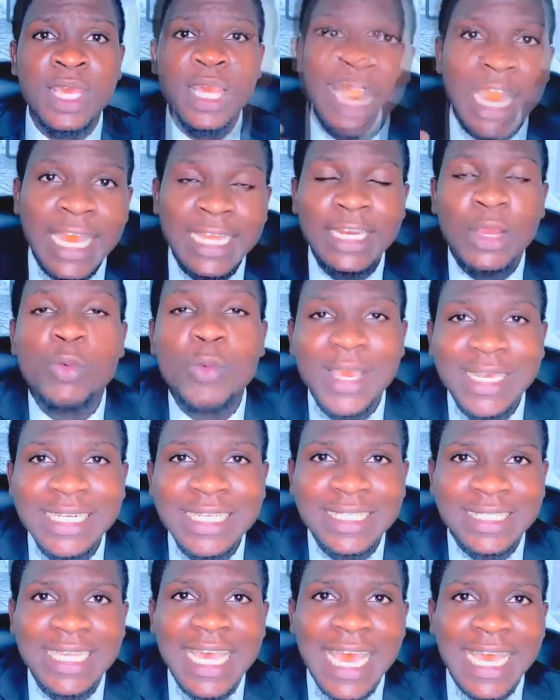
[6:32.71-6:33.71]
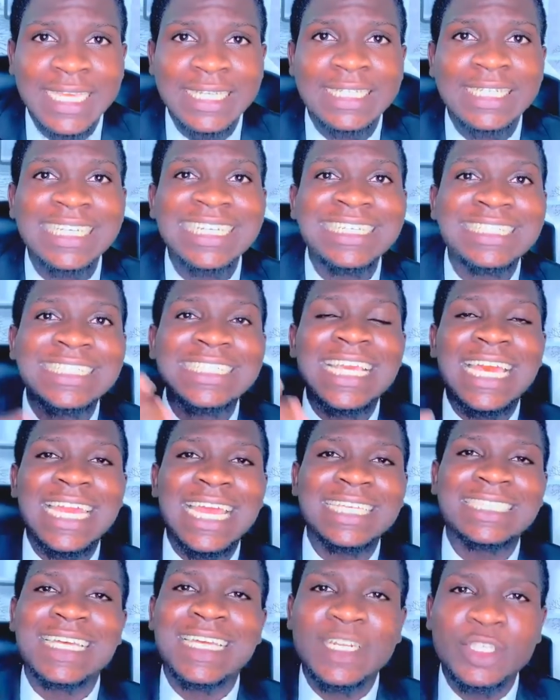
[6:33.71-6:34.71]
And then when he signed, he
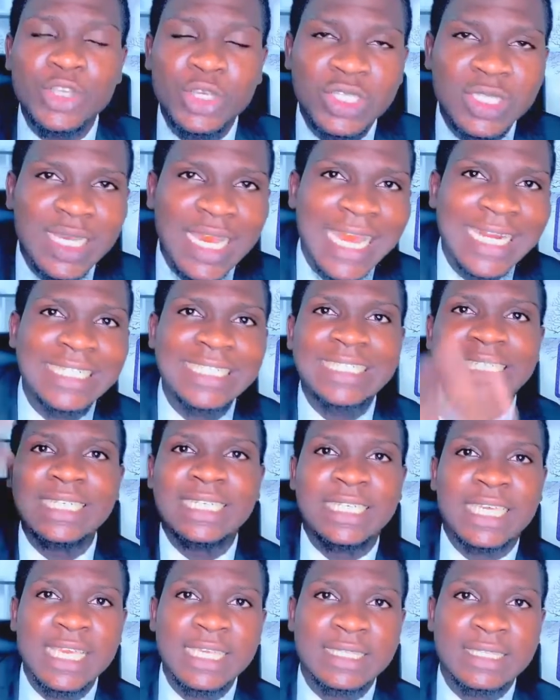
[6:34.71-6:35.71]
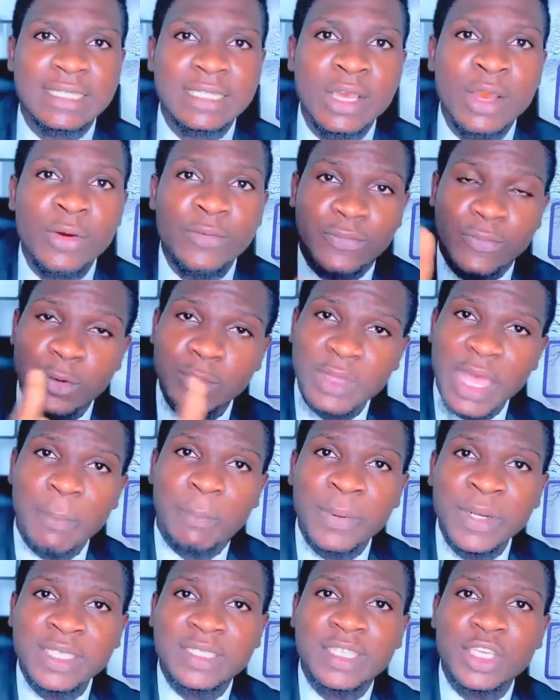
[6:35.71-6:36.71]
realized that they just carried the case from that
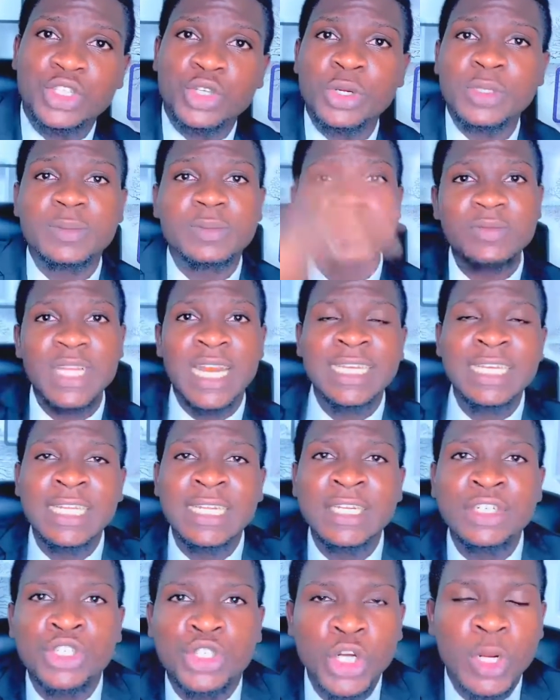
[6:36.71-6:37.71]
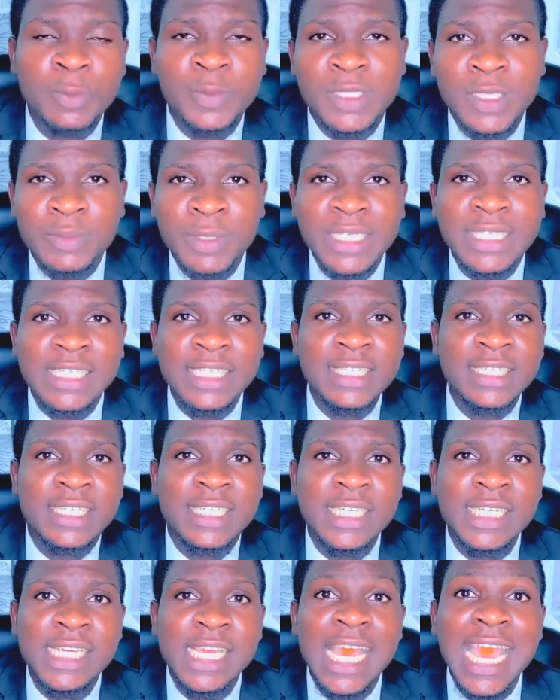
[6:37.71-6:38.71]
police station, and then they dropped him in
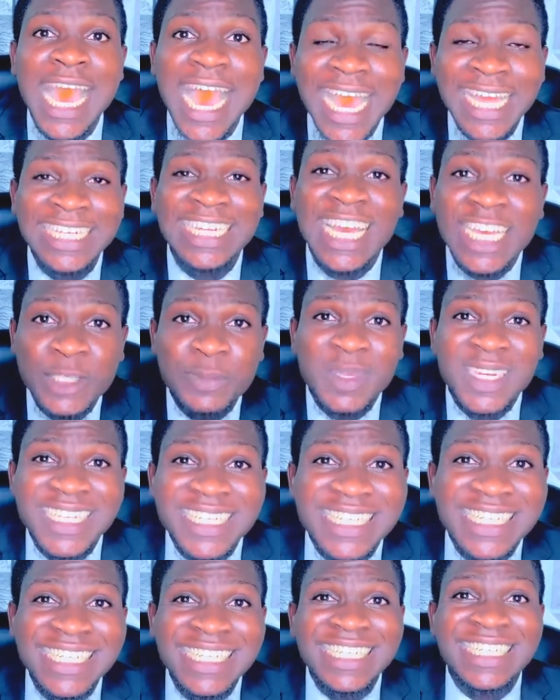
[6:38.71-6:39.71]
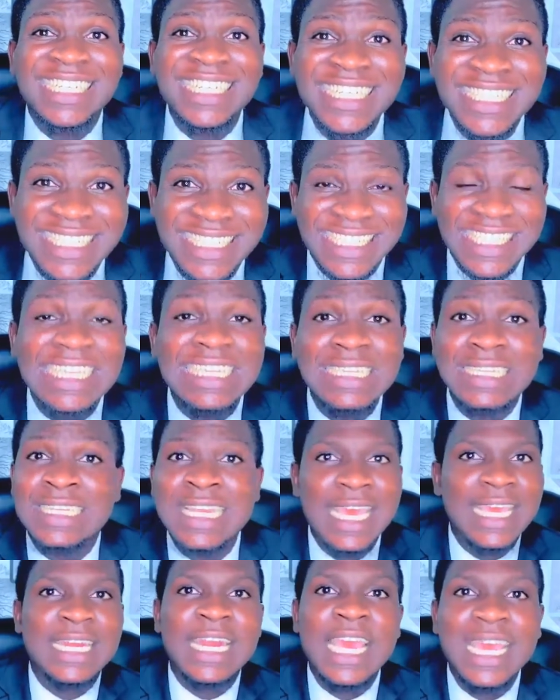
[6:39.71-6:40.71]
Kirikiri, and he has been in Kirikiri since
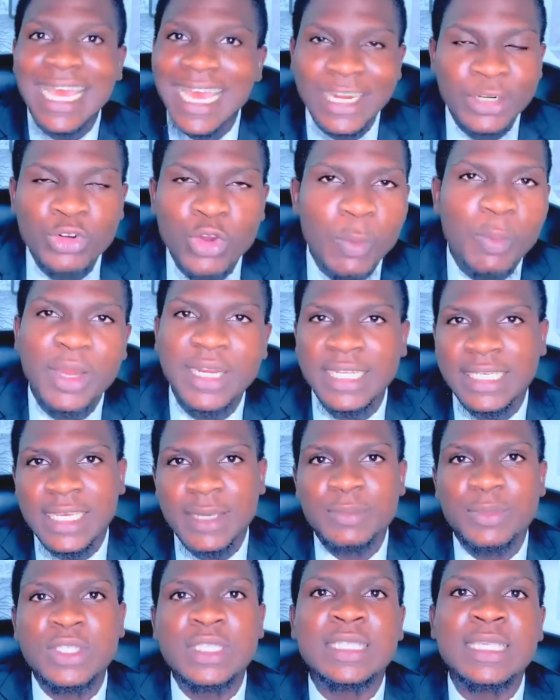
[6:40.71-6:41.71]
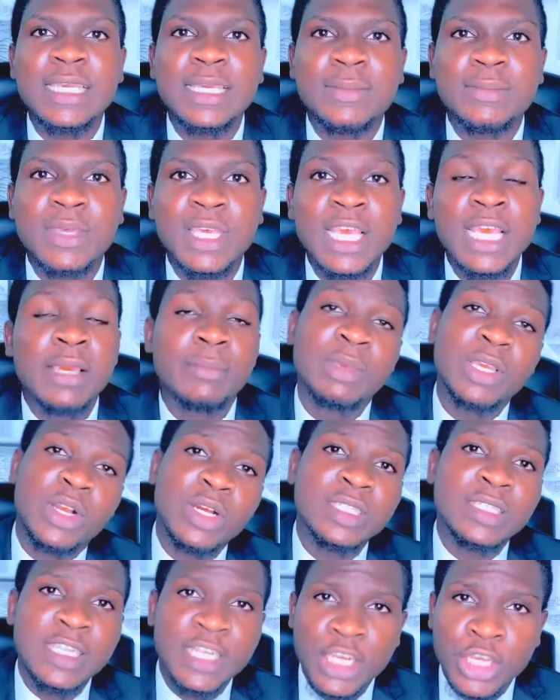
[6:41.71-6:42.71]
then, and nobody came to see him,
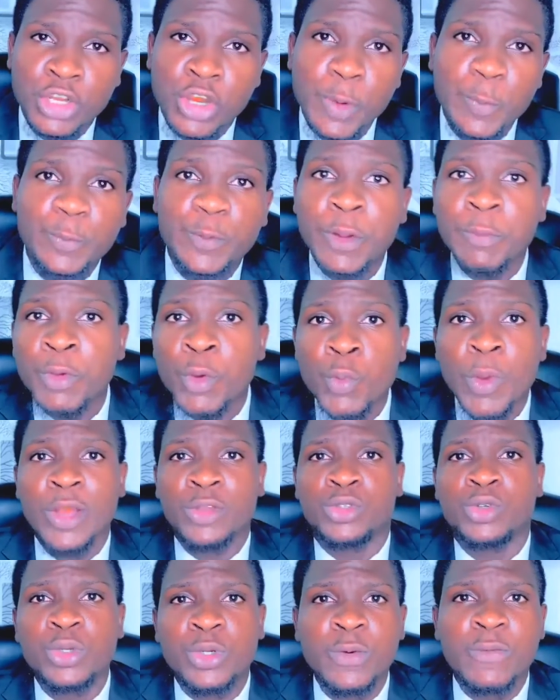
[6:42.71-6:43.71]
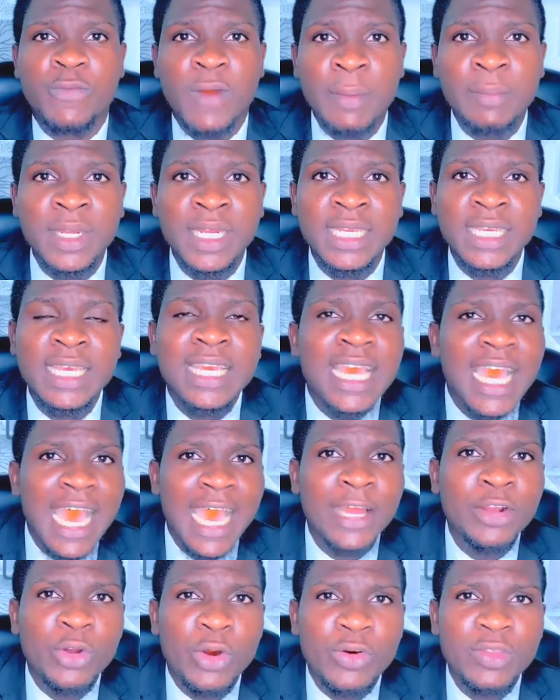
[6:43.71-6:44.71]
because he didn't come from a well-to-do family
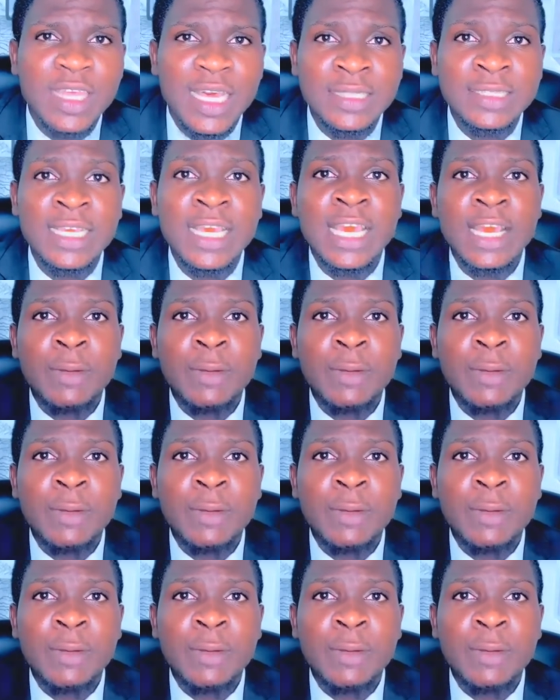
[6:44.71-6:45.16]
and all that.